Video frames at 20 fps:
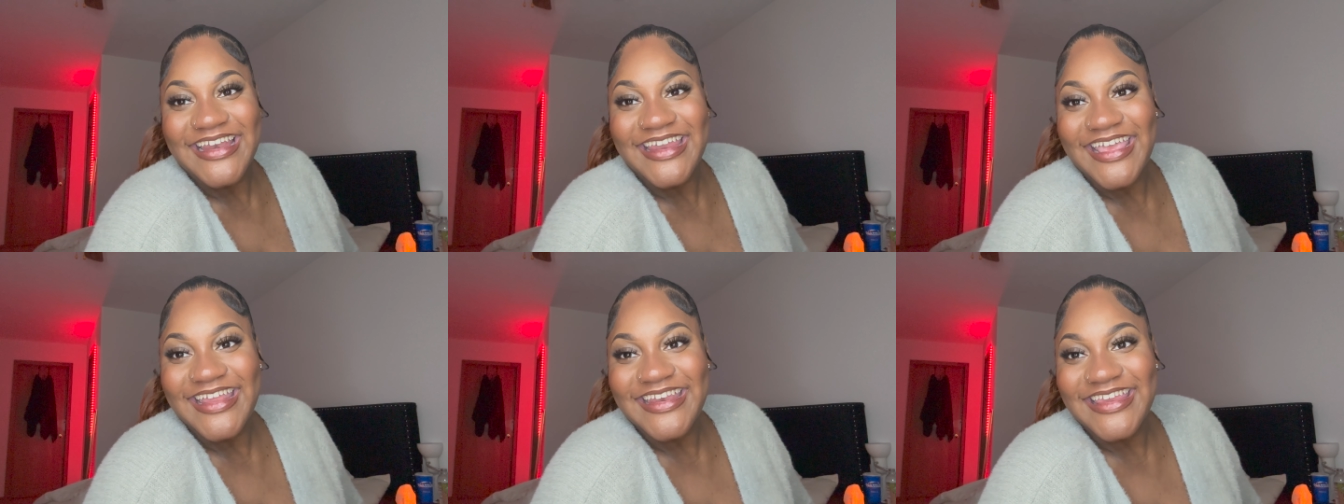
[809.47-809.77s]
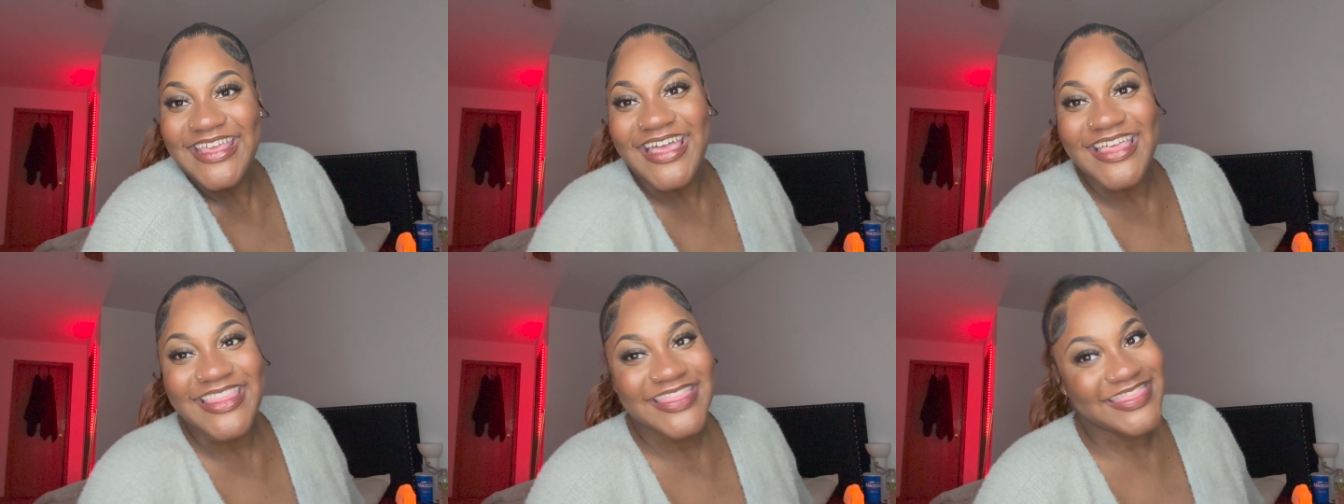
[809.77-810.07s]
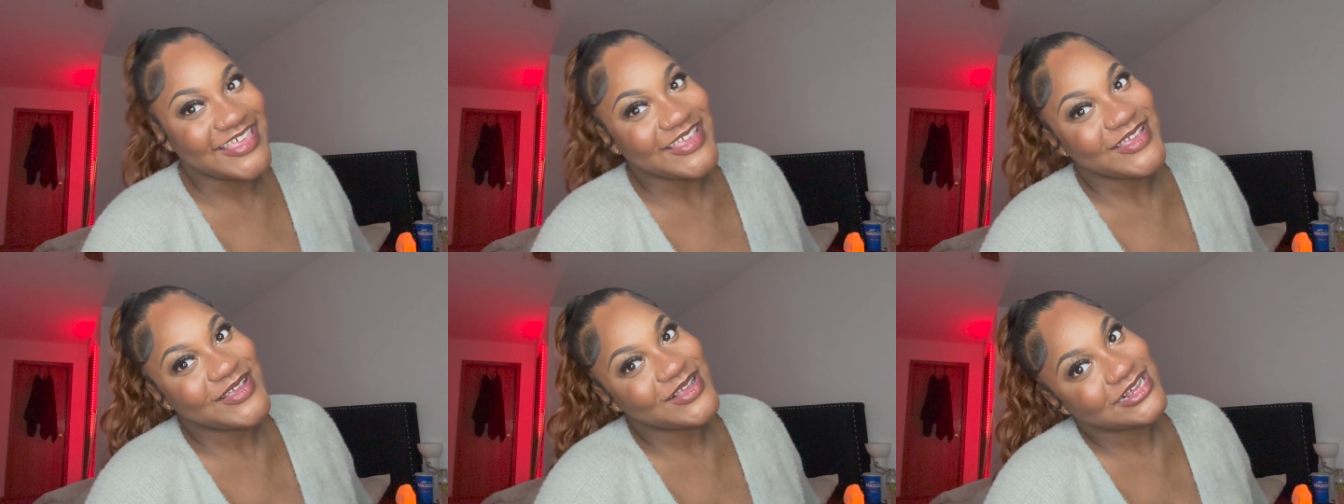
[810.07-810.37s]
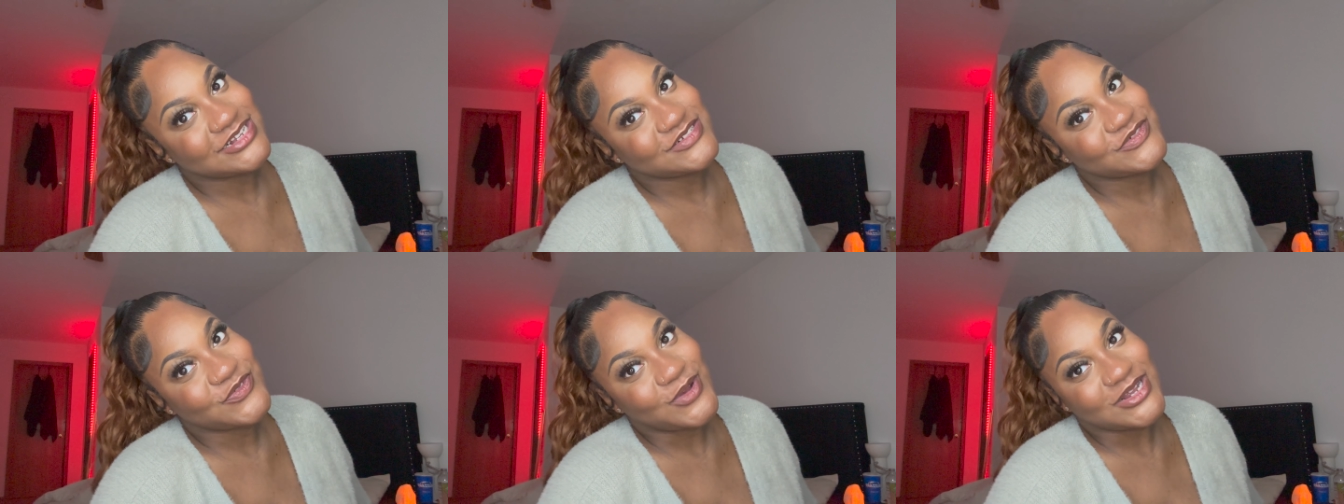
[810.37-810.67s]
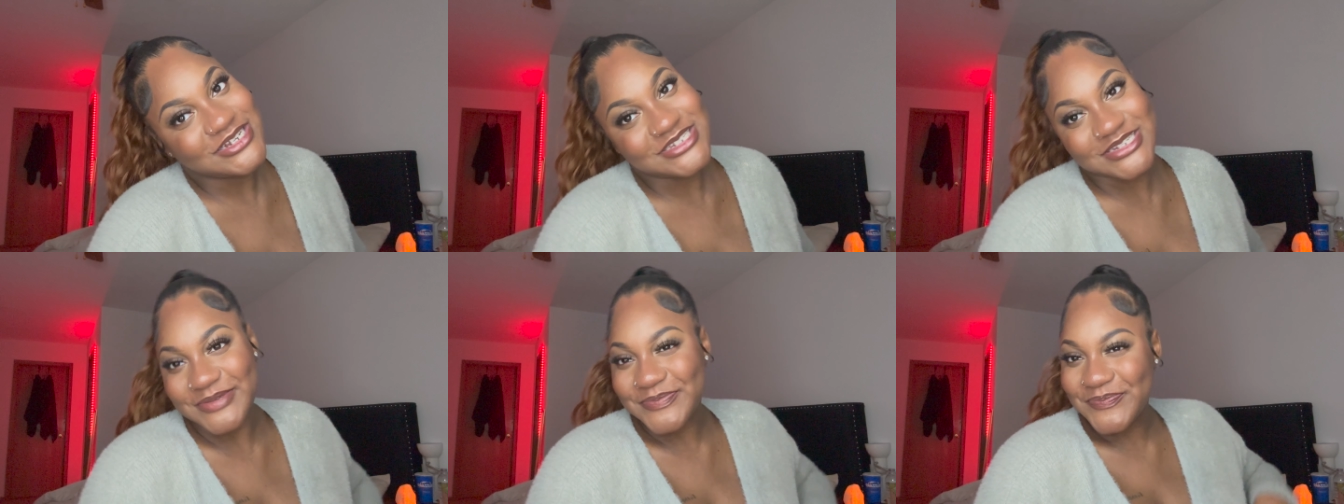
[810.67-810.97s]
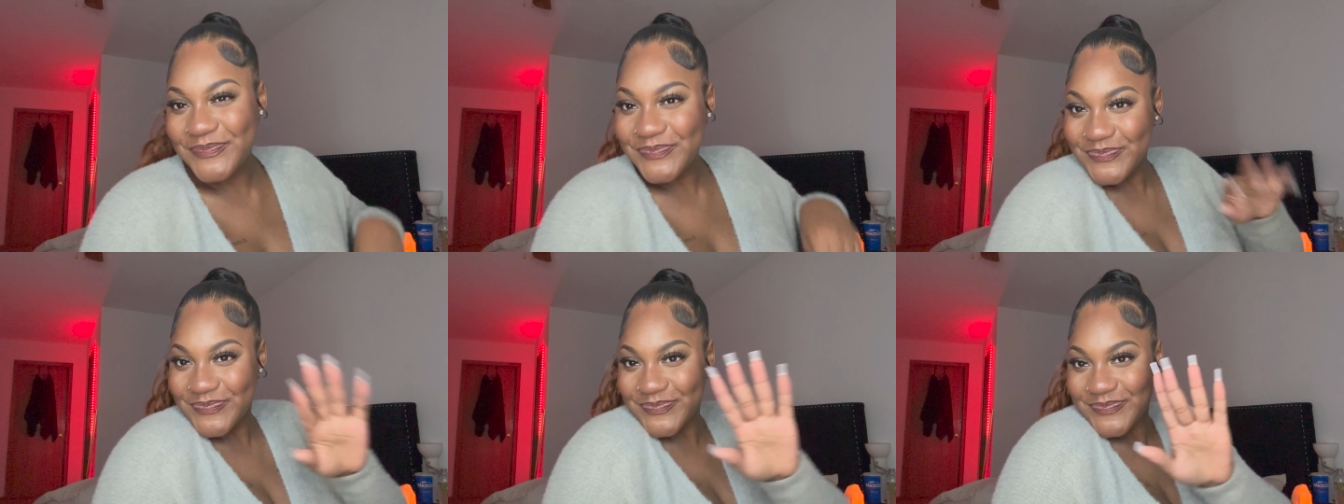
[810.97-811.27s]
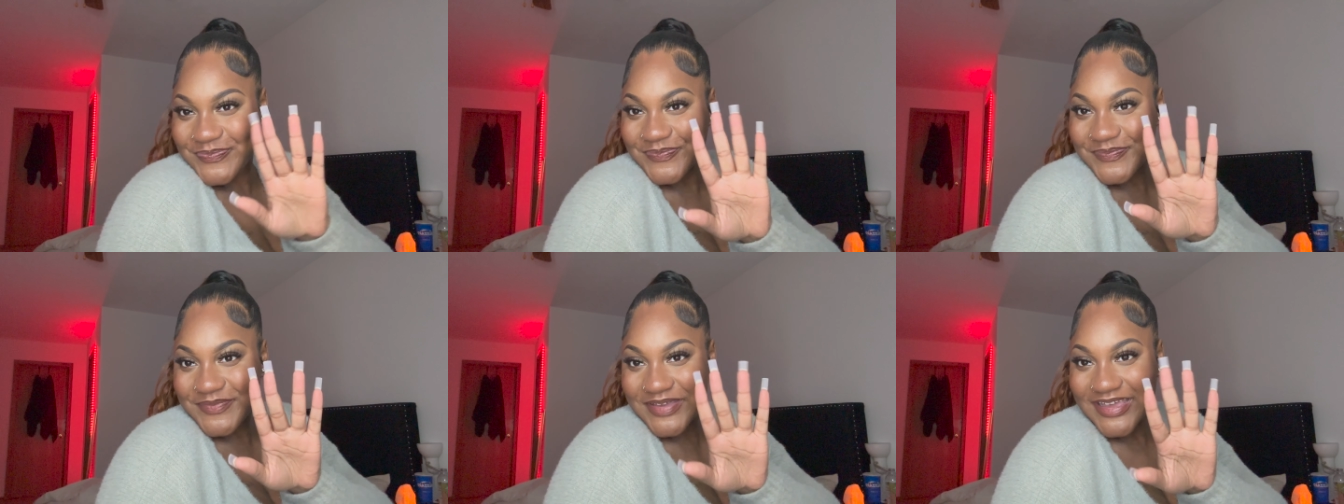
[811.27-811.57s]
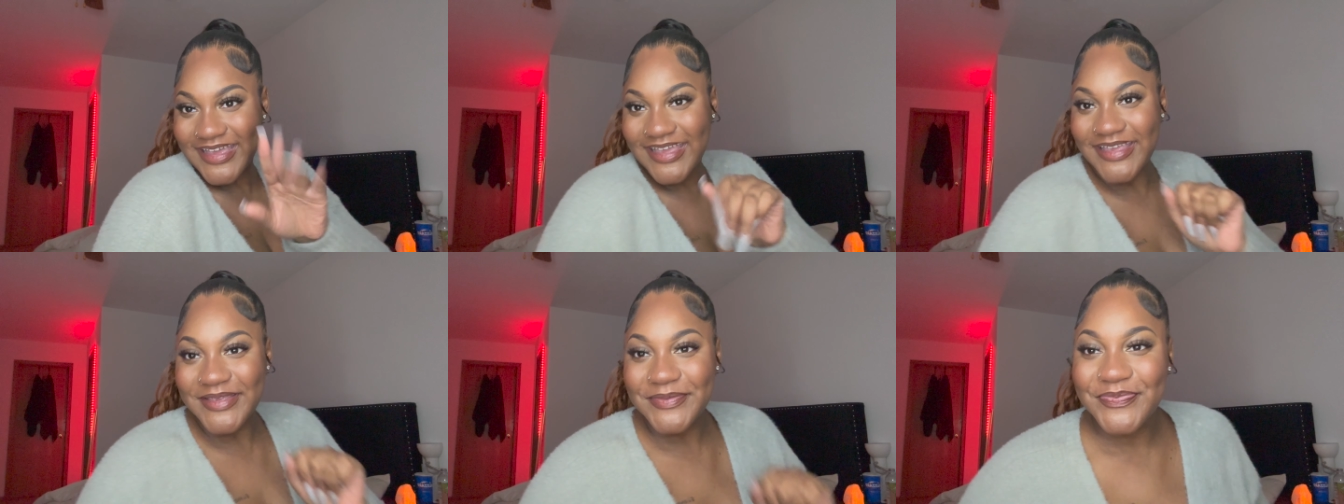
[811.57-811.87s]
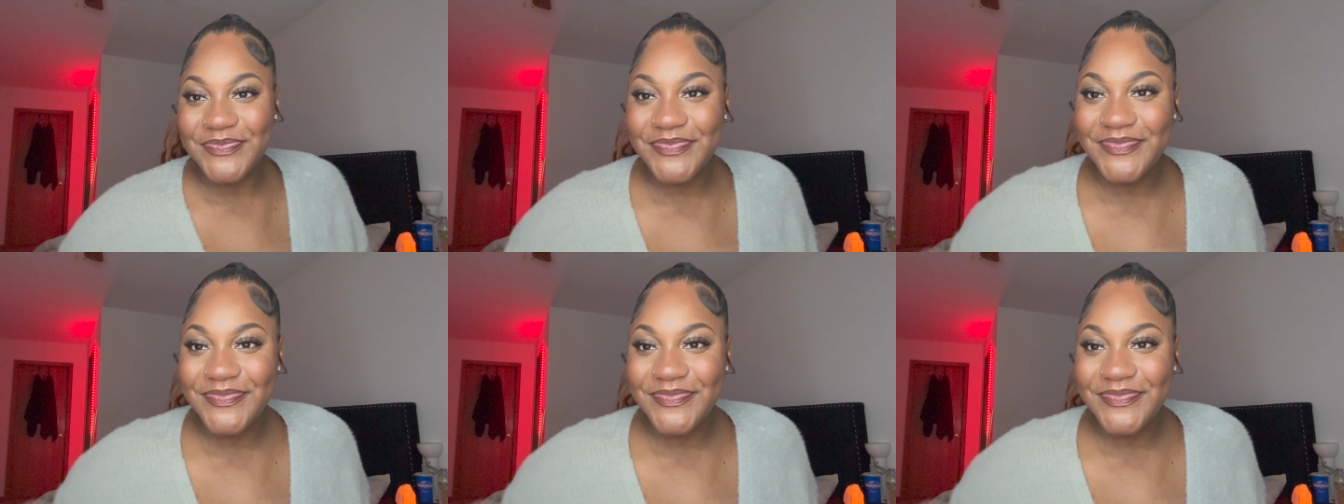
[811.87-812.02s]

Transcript: And yeah, thank you guys for watching. Bye.